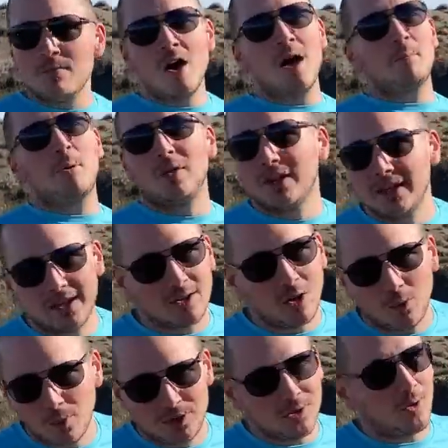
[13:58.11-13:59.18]
I'm not
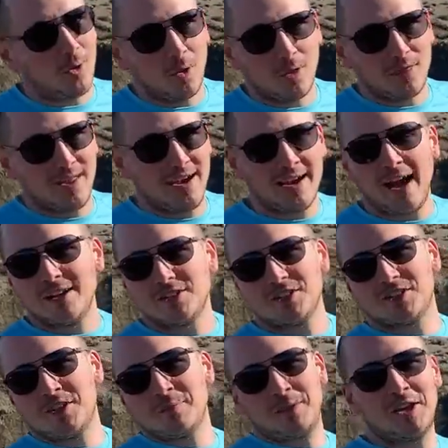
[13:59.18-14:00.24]
political with the whole thing. I
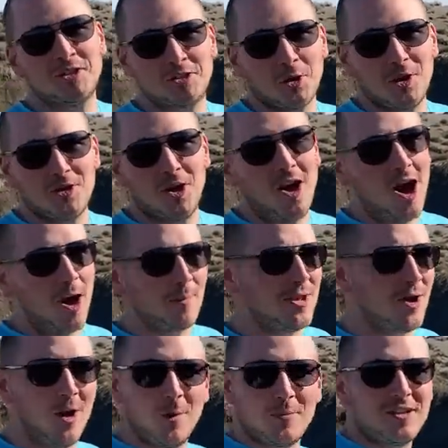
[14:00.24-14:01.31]
just simply enjoy the
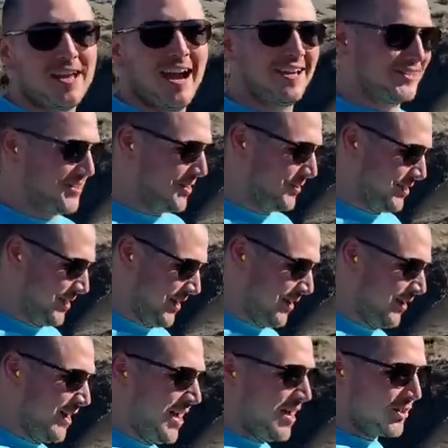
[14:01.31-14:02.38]
hobby. I hope you guys do too.